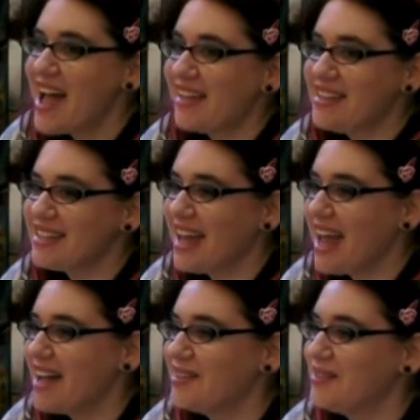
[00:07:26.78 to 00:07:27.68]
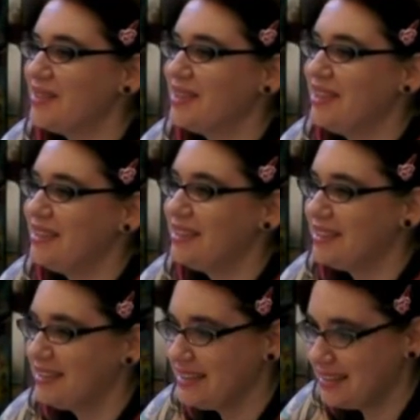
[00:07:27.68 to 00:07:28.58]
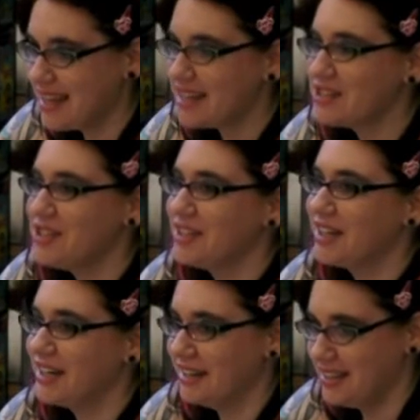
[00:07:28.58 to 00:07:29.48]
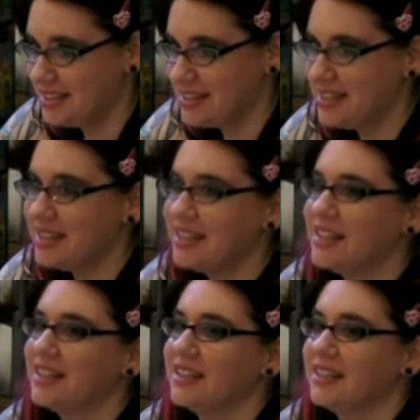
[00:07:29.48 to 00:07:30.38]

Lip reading: At least I have last year and this year.